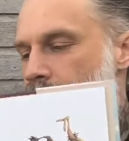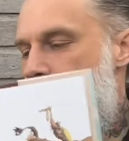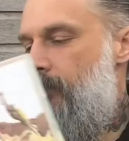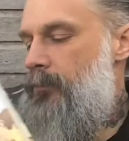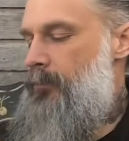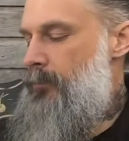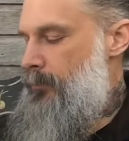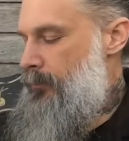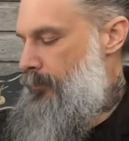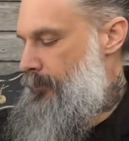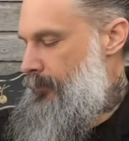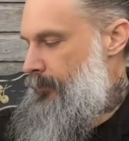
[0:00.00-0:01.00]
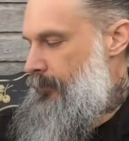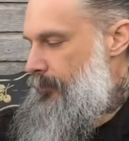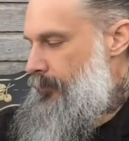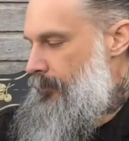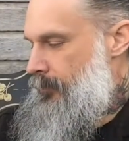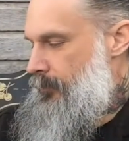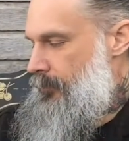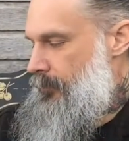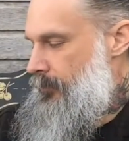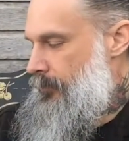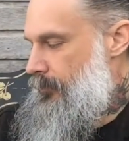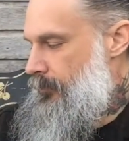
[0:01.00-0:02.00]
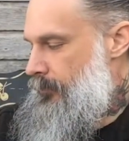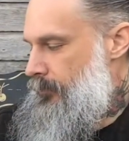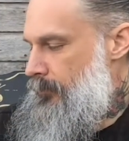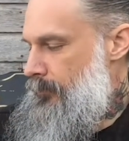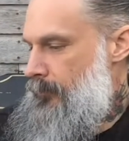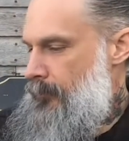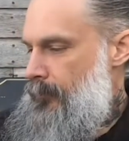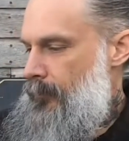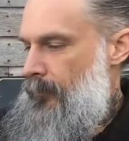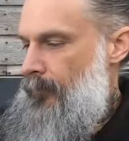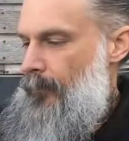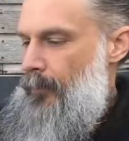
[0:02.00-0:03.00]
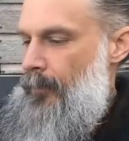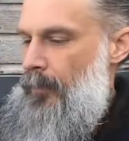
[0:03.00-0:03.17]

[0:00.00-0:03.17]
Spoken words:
[no speech]